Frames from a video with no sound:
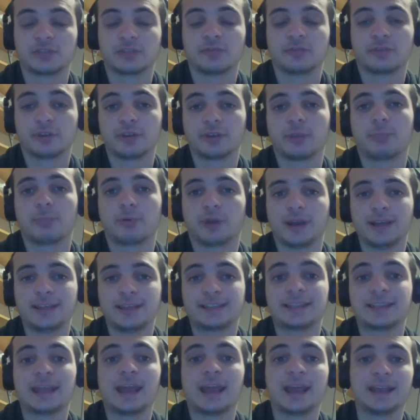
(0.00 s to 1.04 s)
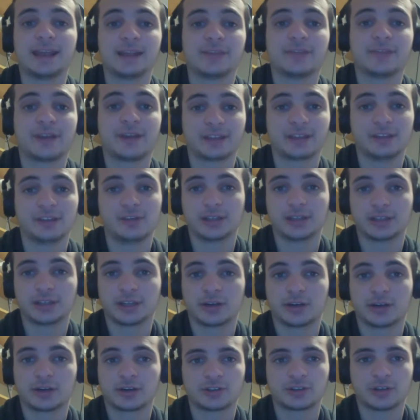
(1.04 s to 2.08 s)
for the price and the fact that you get the
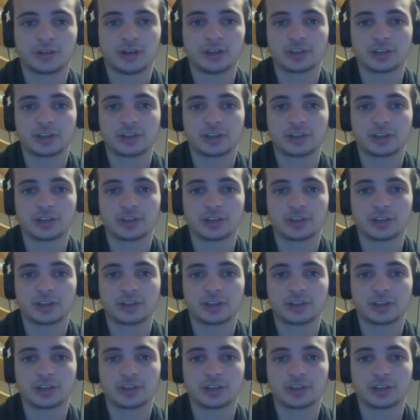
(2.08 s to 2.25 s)
card draw,